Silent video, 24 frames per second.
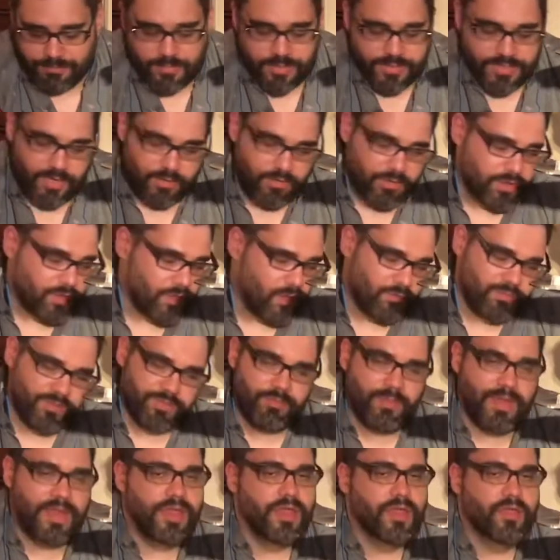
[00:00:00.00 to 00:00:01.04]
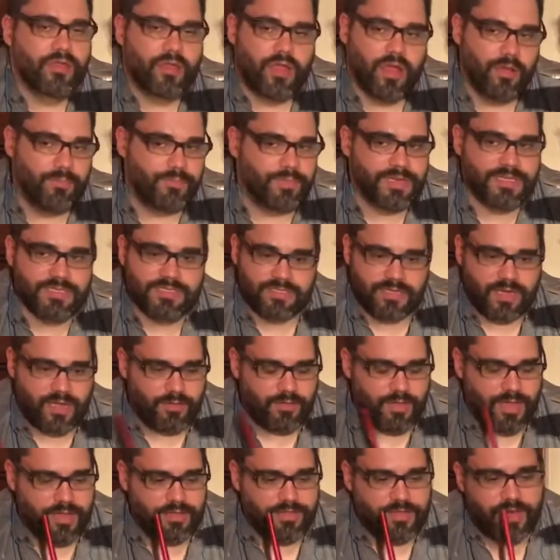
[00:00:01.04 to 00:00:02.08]
Along with many other companies
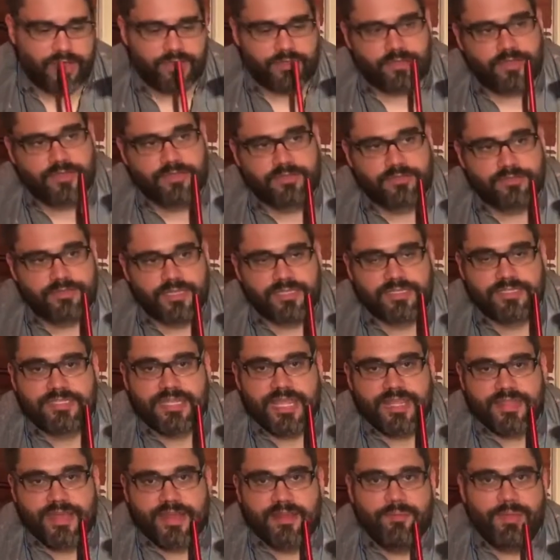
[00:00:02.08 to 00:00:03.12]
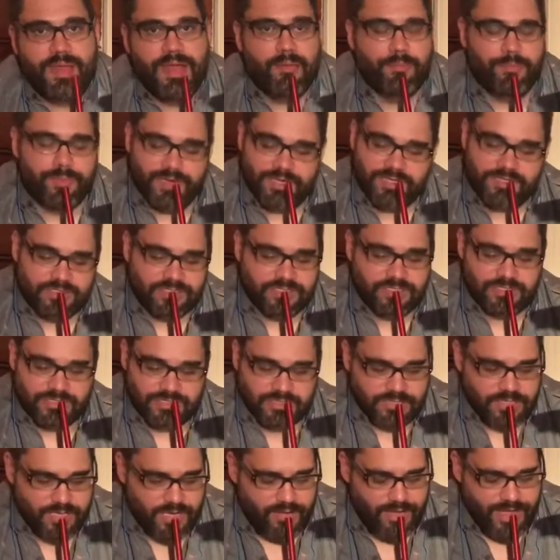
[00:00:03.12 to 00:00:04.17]
that I can say that about, but it's just,
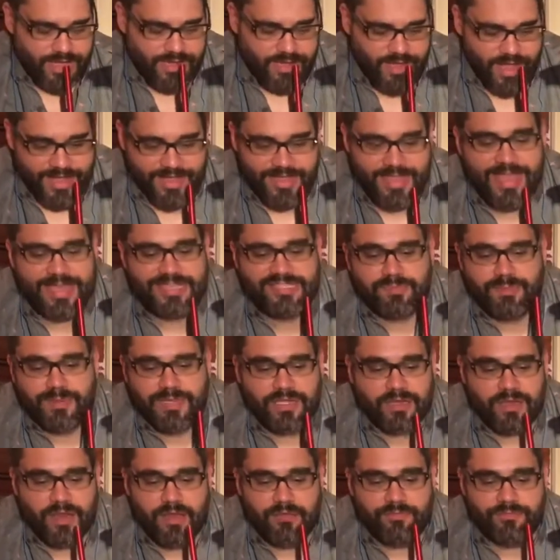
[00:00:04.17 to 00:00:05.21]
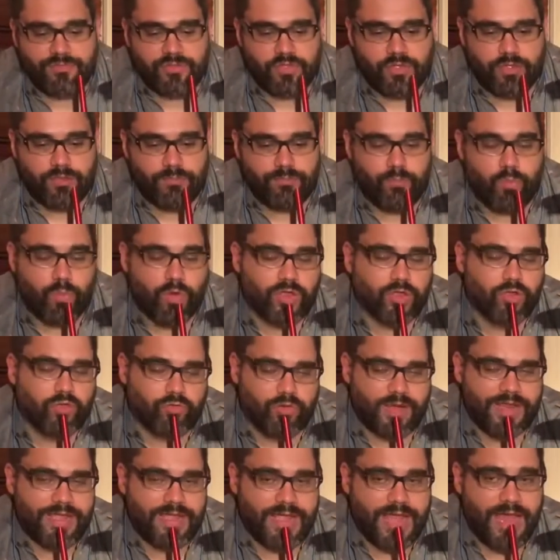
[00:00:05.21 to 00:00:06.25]
I can't speak enough to what a
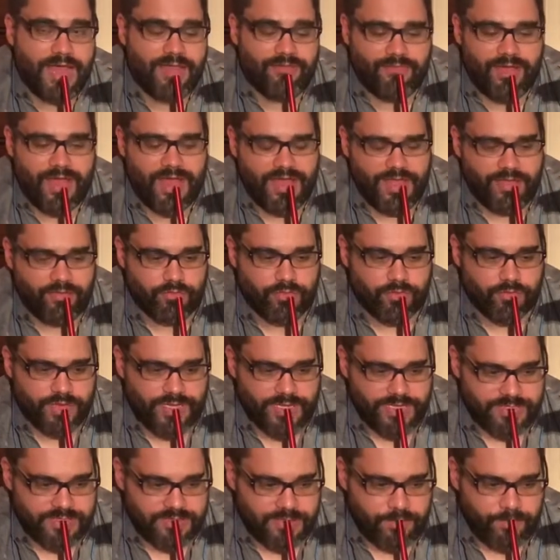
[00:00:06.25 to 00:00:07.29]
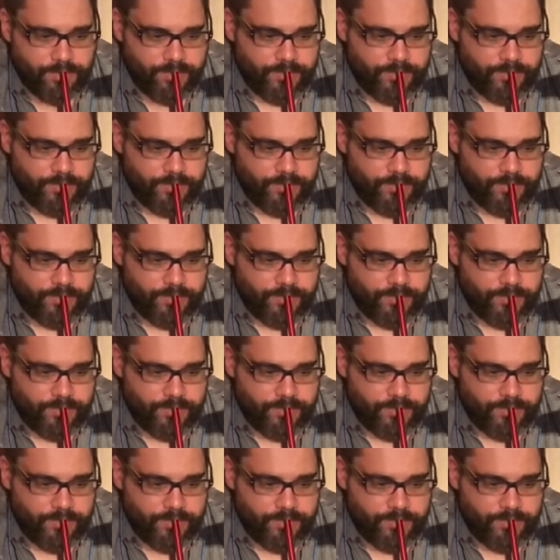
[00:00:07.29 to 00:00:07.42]
great guy Vahe really is.